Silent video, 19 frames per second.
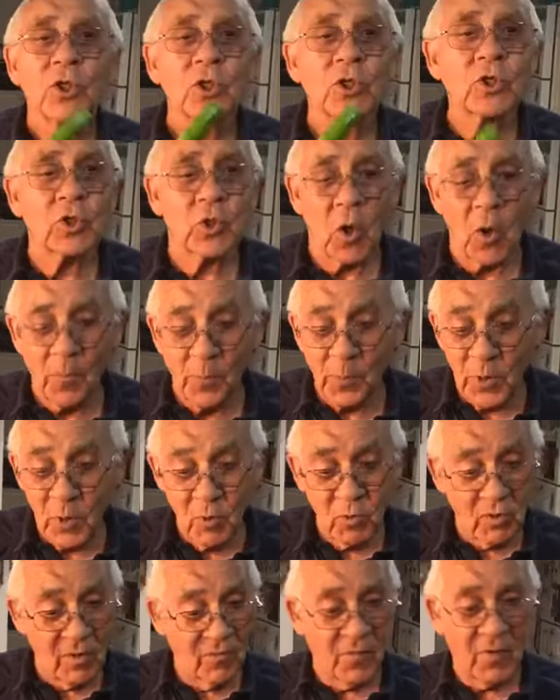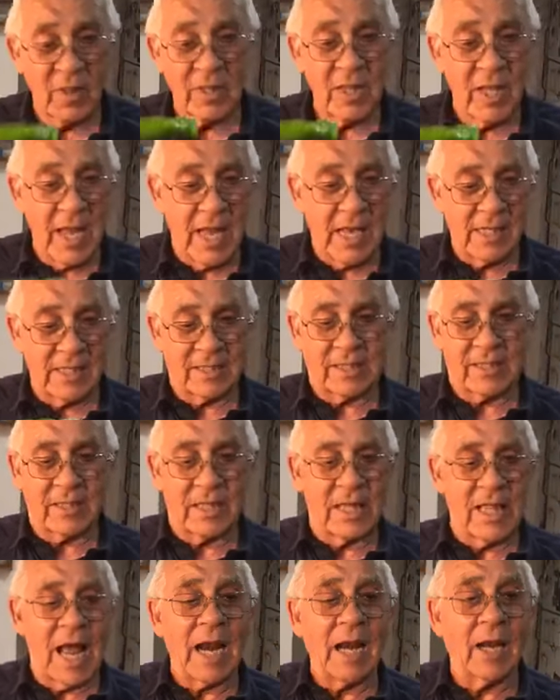so beautiful.
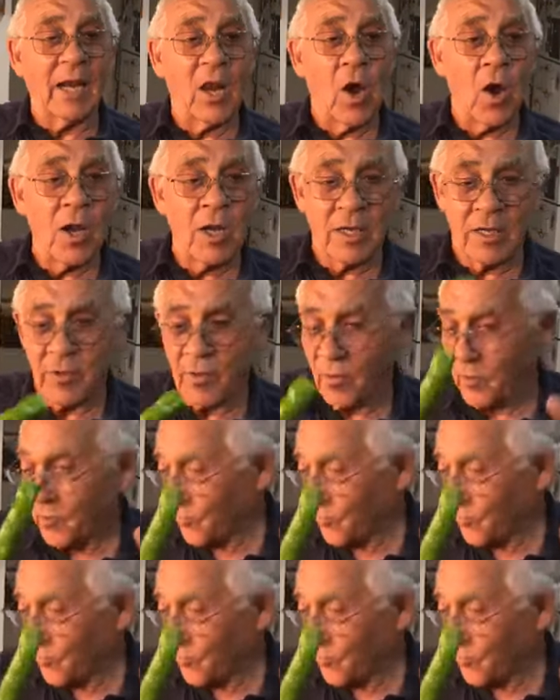It's not long,